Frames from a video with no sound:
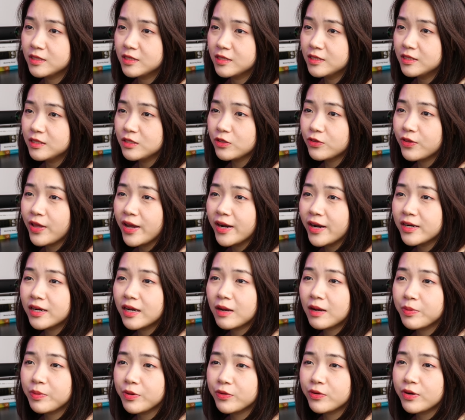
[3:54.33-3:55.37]
So there the
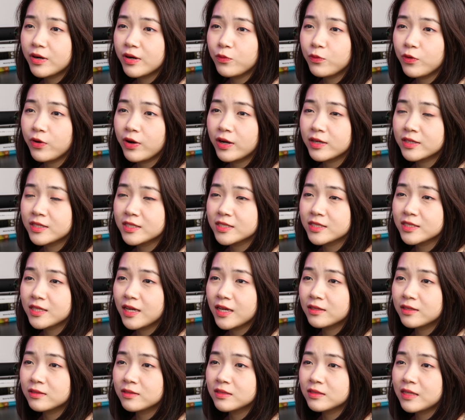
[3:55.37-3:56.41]
computer will
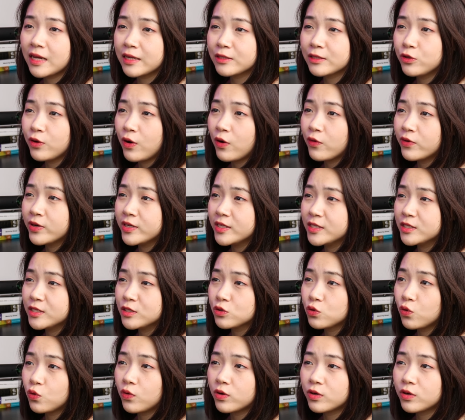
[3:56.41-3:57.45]
understand that you already
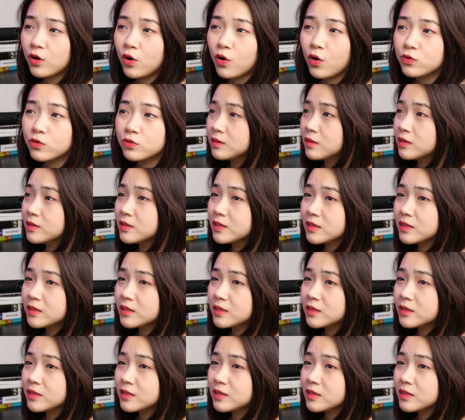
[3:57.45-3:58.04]
stored the whole